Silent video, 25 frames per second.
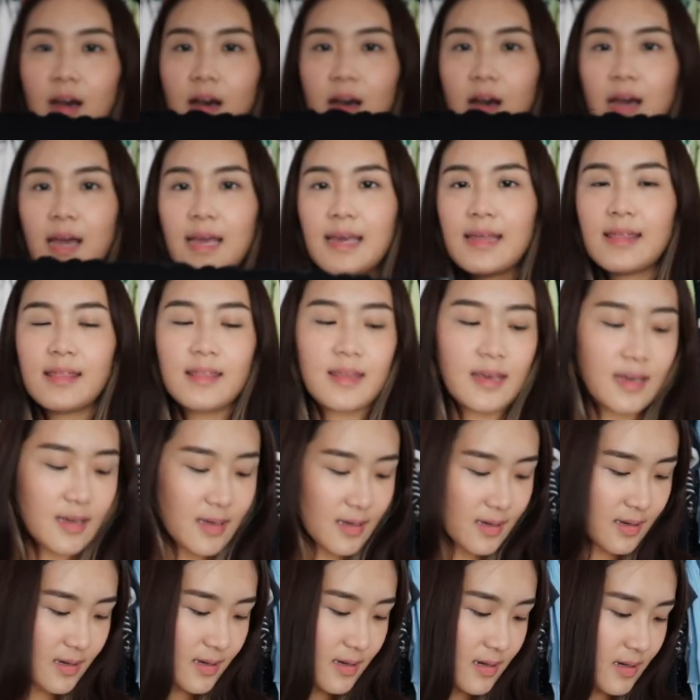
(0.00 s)
I
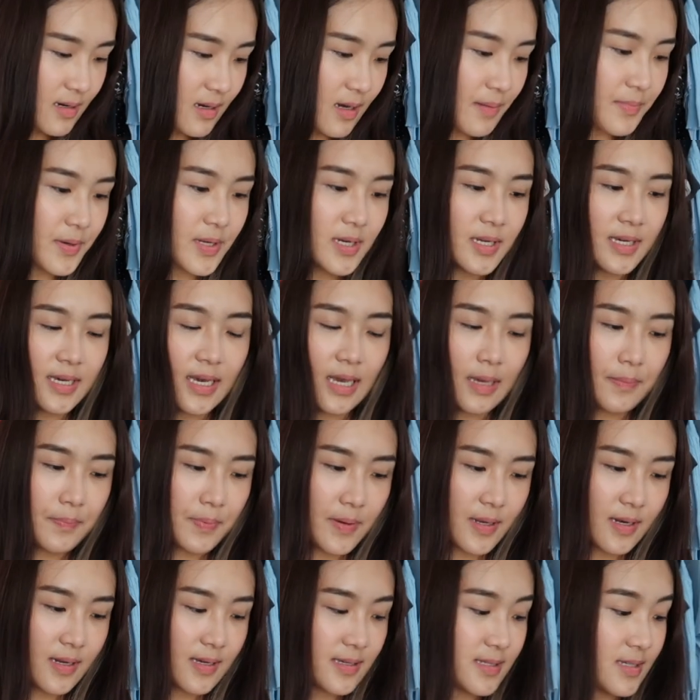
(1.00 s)
think I'm gonna keep
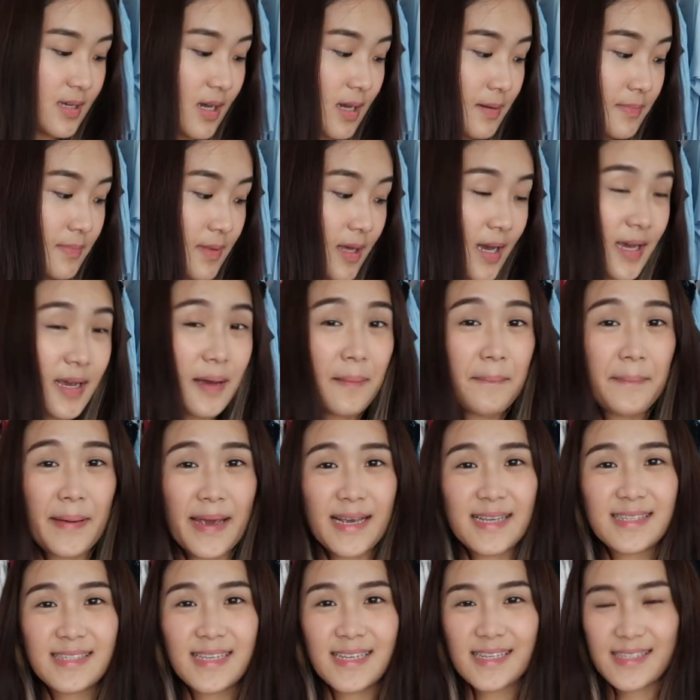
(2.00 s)
it because I'm like a
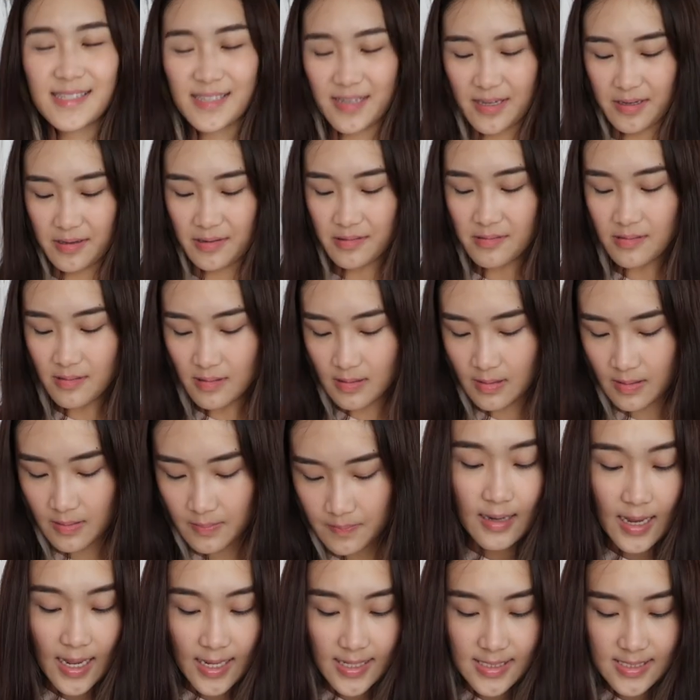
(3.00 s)
basics girl.
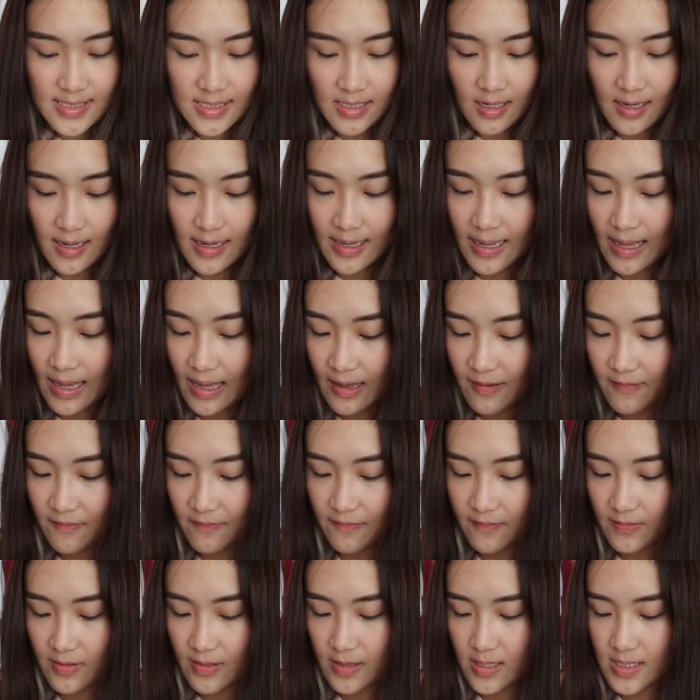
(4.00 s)
Next, I have
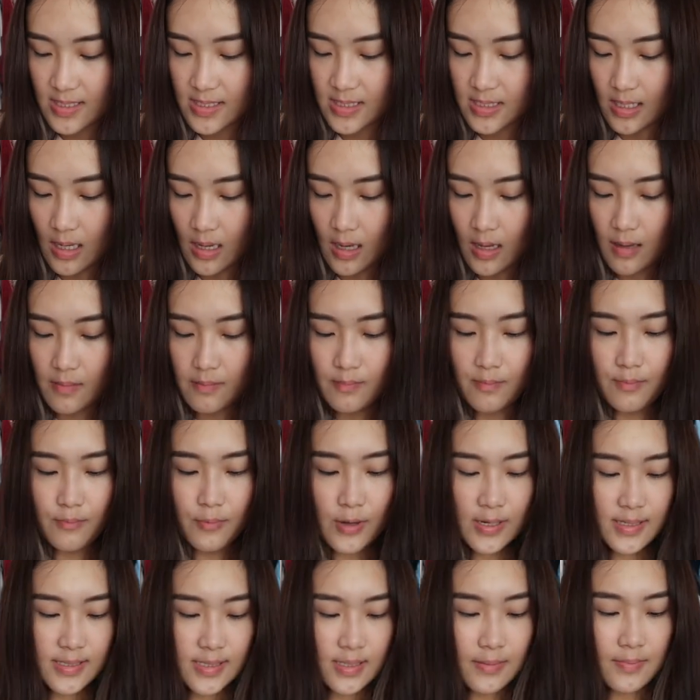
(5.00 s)
this
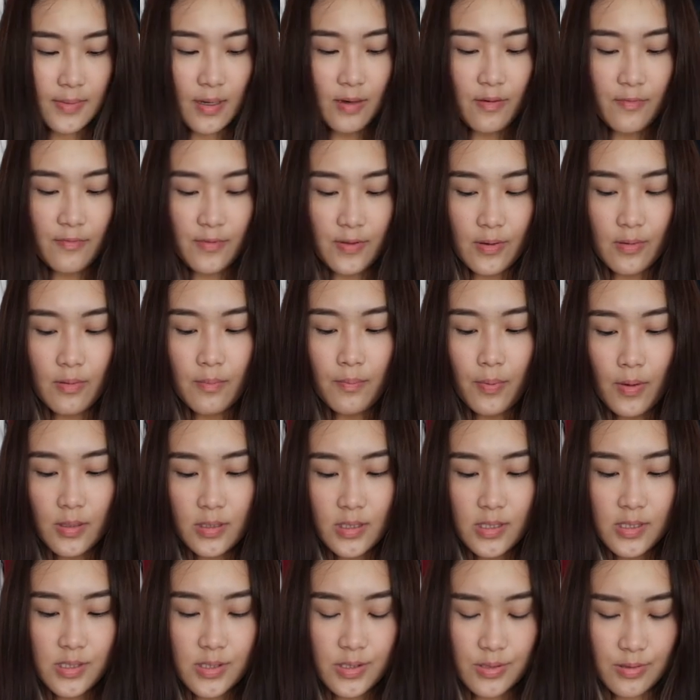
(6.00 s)
Brandy Melville
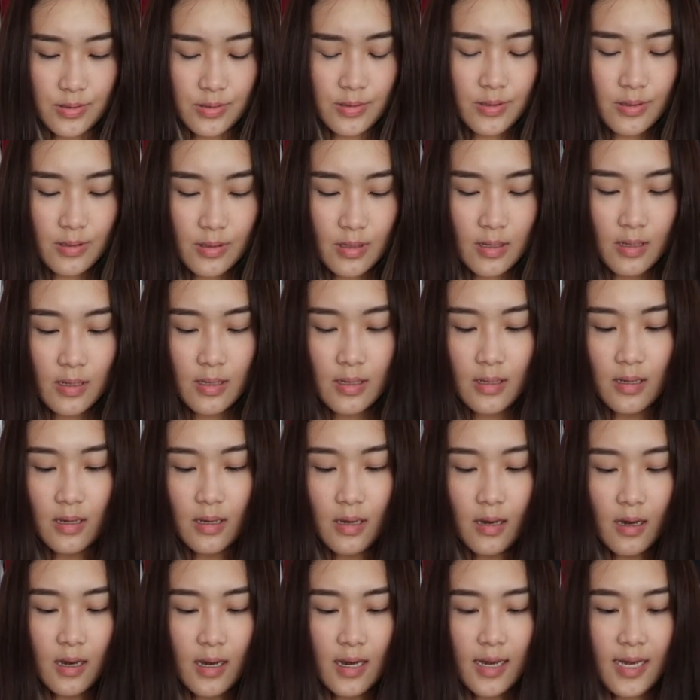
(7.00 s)
bodysuit.
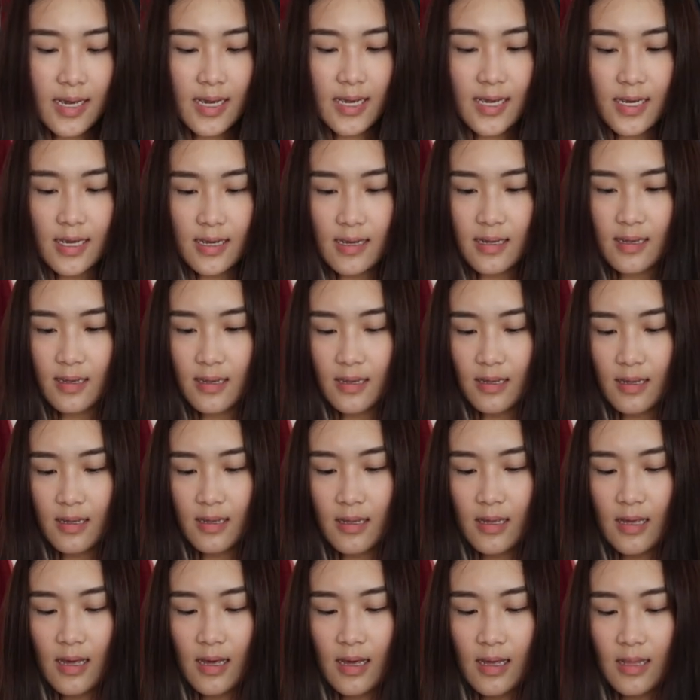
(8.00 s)
I
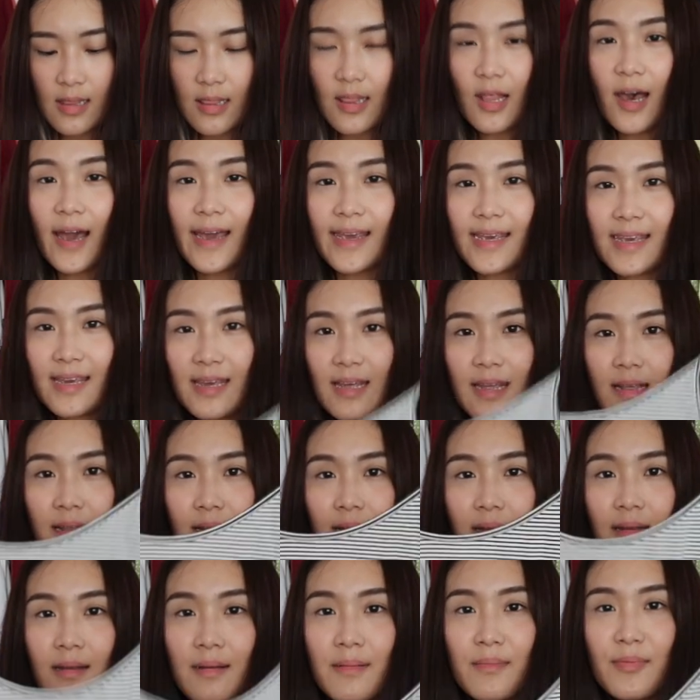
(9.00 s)
like it,
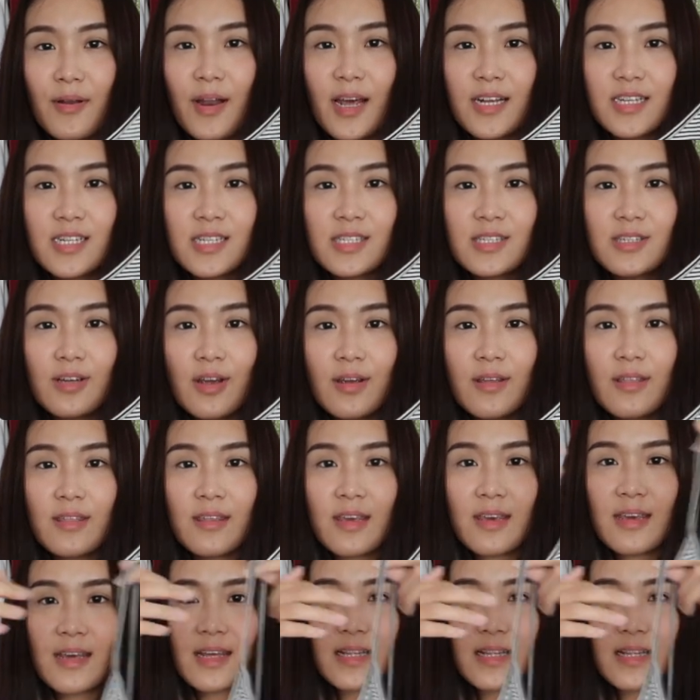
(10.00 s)
but I just don't think